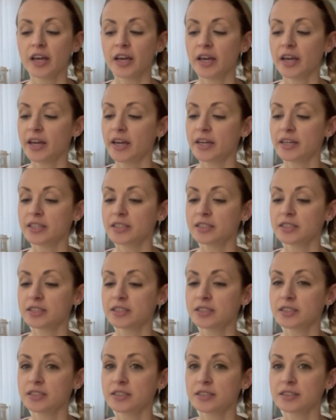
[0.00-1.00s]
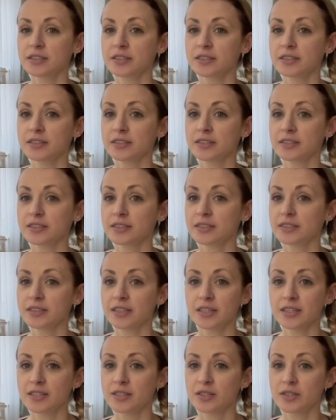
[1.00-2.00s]
and
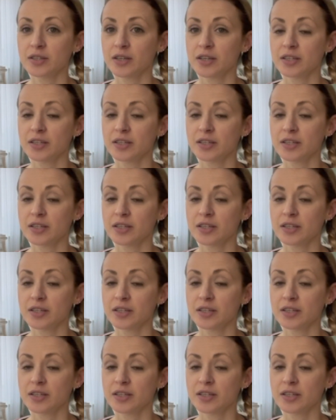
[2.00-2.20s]
it's